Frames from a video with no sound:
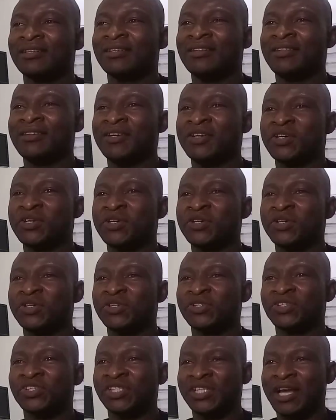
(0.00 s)

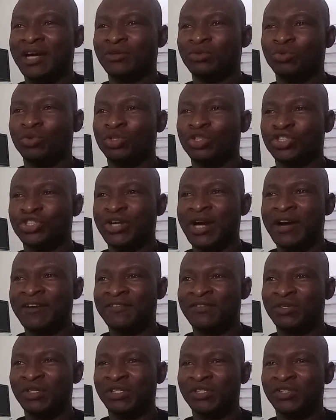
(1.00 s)
the sound will
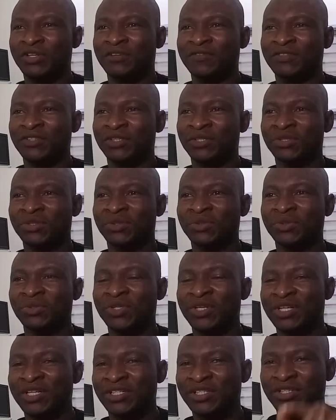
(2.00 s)
travel in soft tissue,
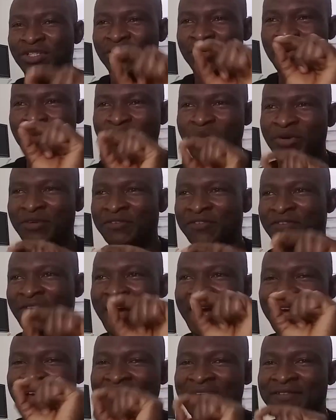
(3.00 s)

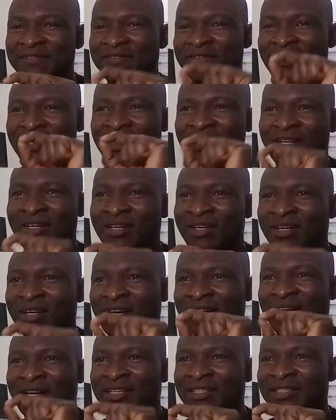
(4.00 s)
0.5
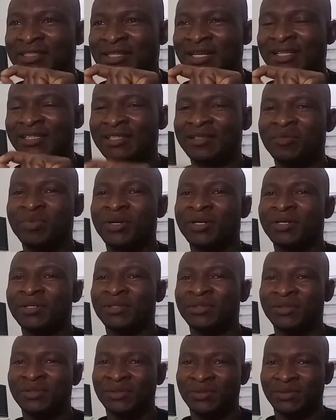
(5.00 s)

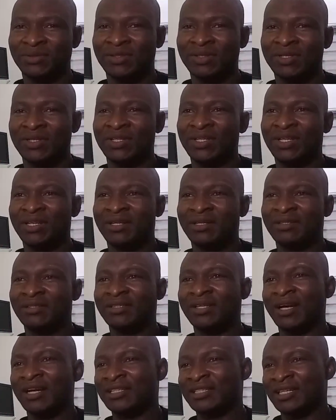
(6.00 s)
decibels
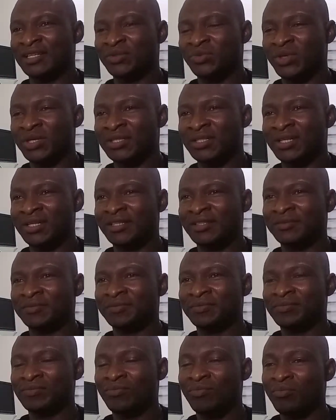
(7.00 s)
is attenuated.
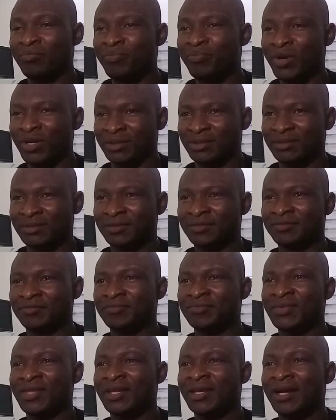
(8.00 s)
But
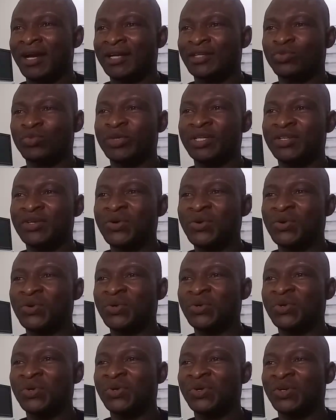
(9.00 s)
as we
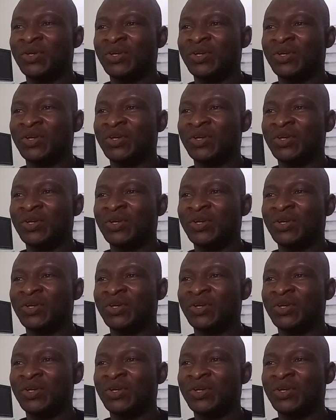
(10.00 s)
know,